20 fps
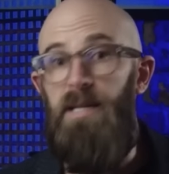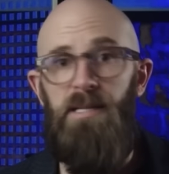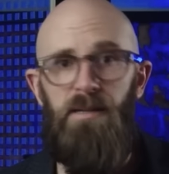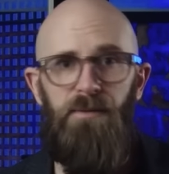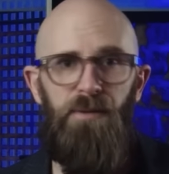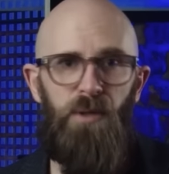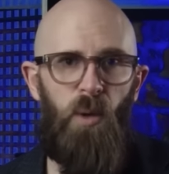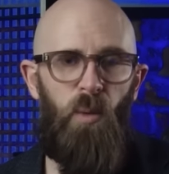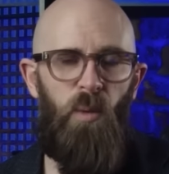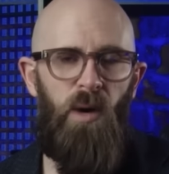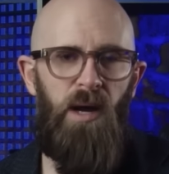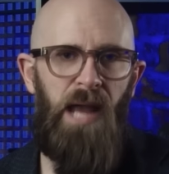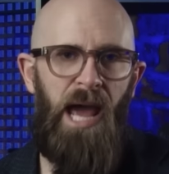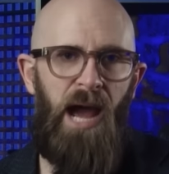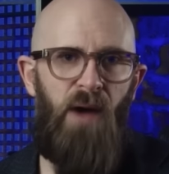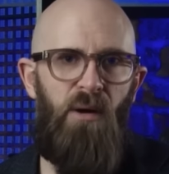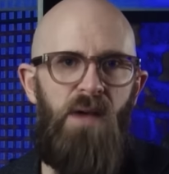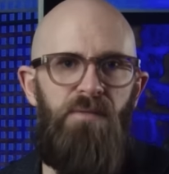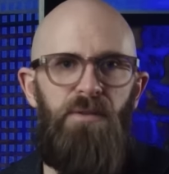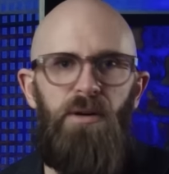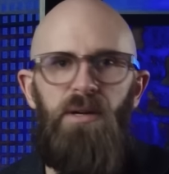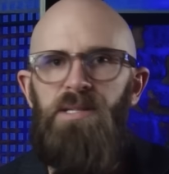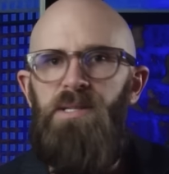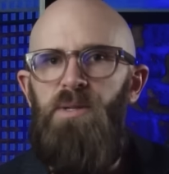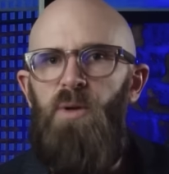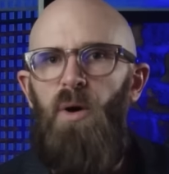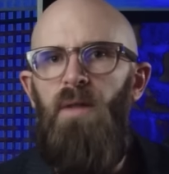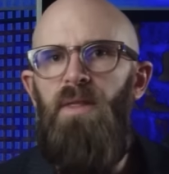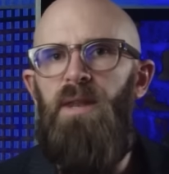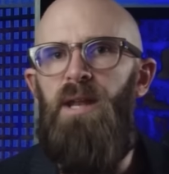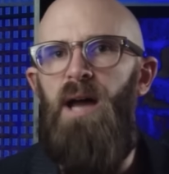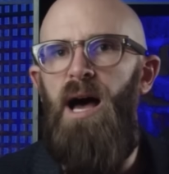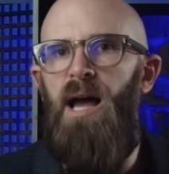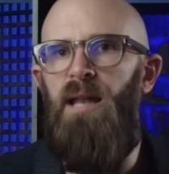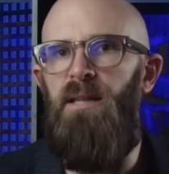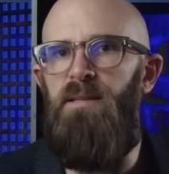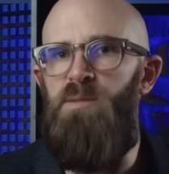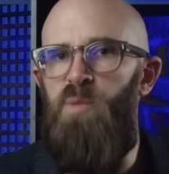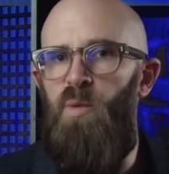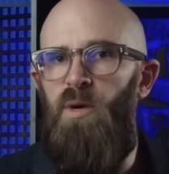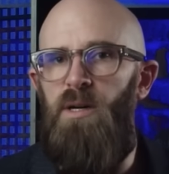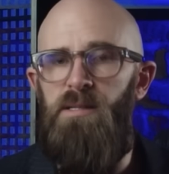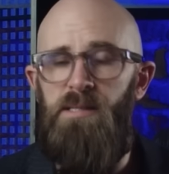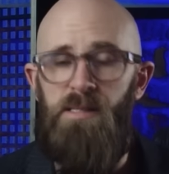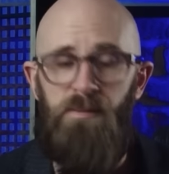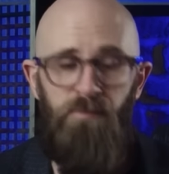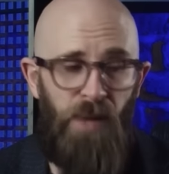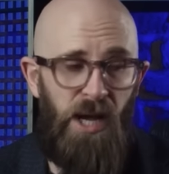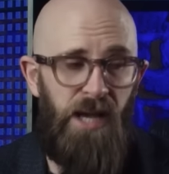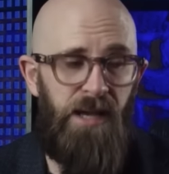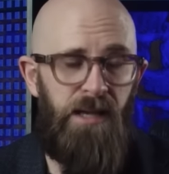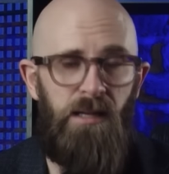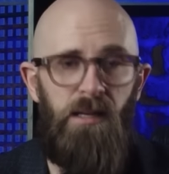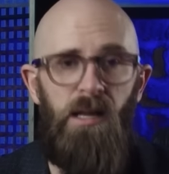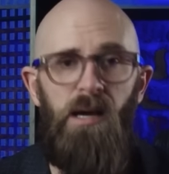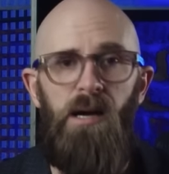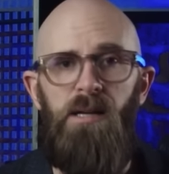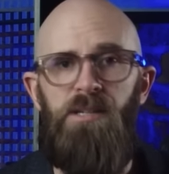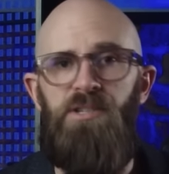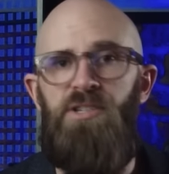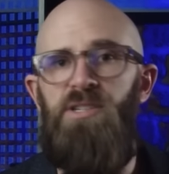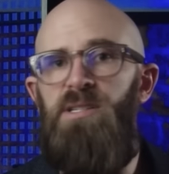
a difficult one, however, as Northern Ireland was, by and large,